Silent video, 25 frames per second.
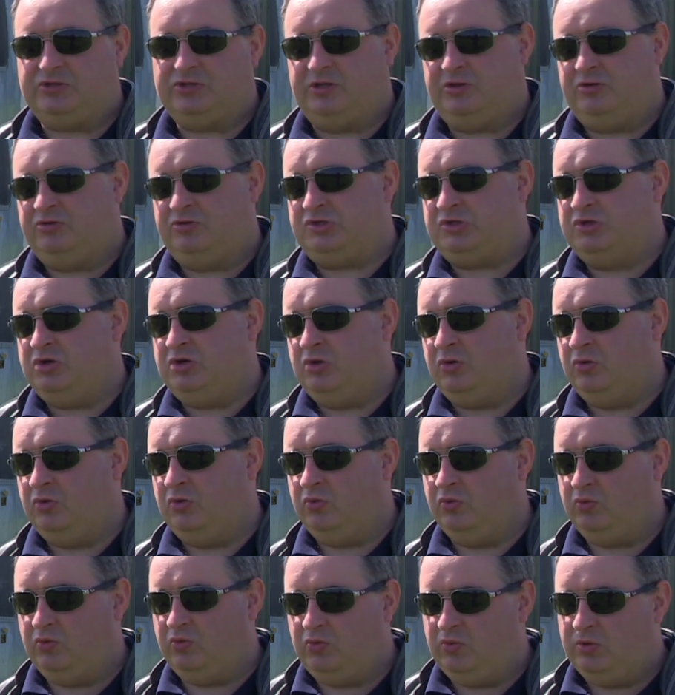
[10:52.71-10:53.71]
And there's
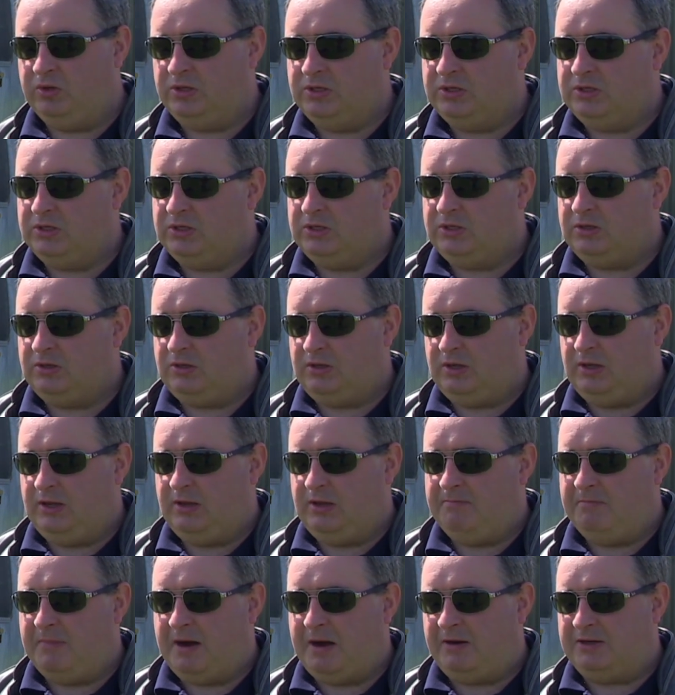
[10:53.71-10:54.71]
no uh,
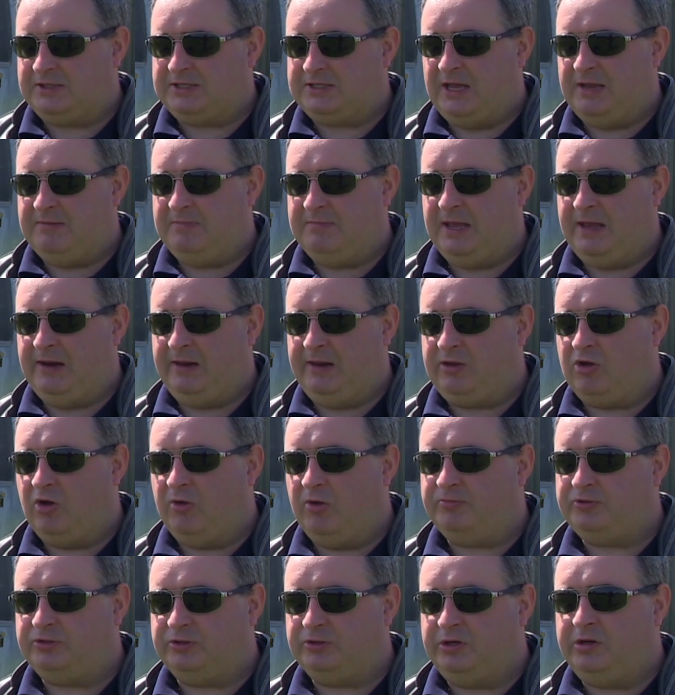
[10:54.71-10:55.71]
maritime
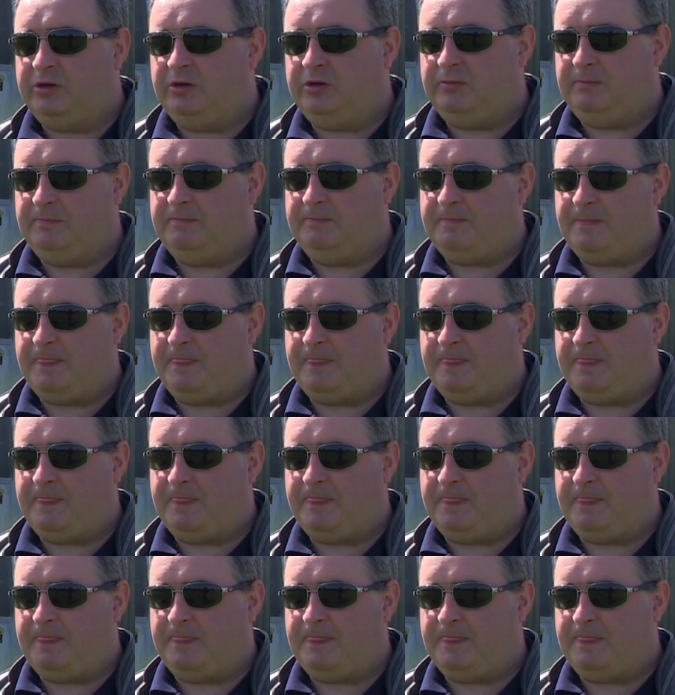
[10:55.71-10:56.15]
helicopter